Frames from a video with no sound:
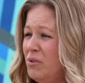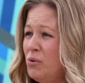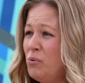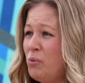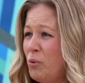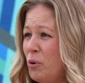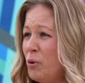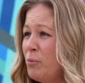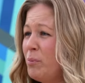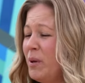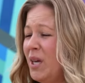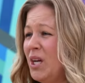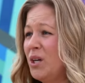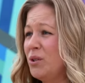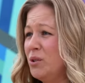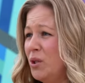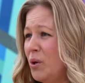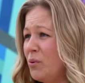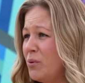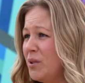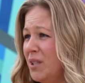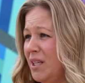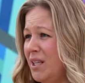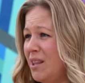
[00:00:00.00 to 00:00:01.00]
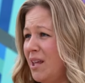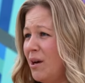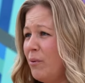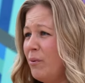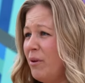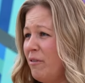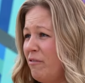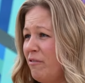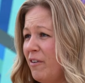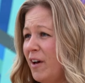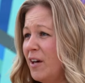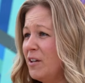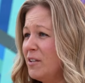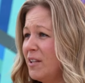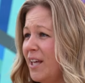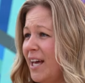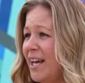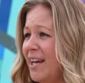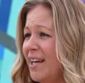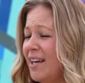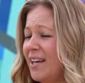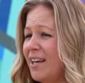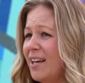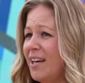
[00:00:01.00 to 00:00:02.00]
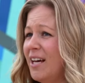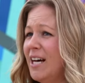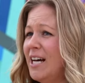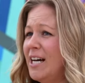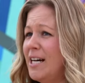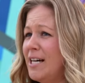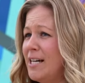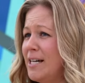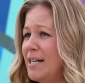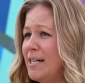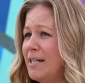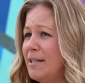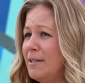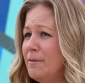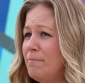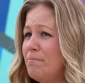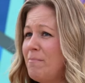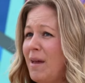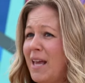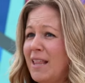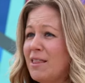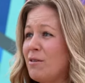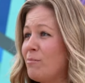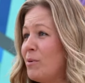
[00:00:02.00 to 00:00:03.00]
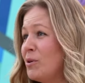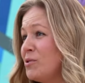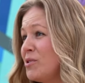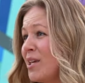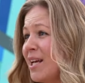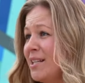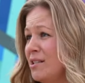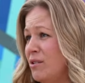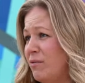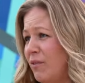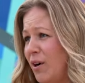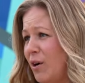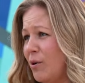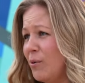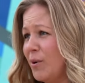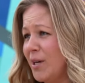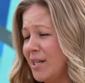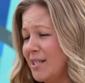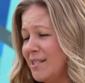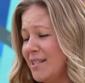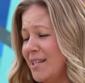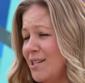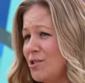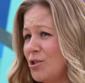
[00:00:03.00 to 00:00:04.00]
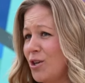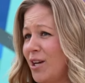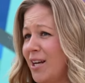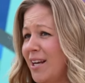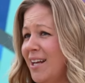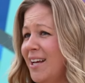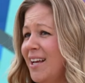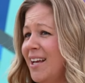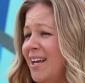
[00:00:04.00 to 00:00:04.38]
group here locally that we felt like uh, made the most sense for our organization.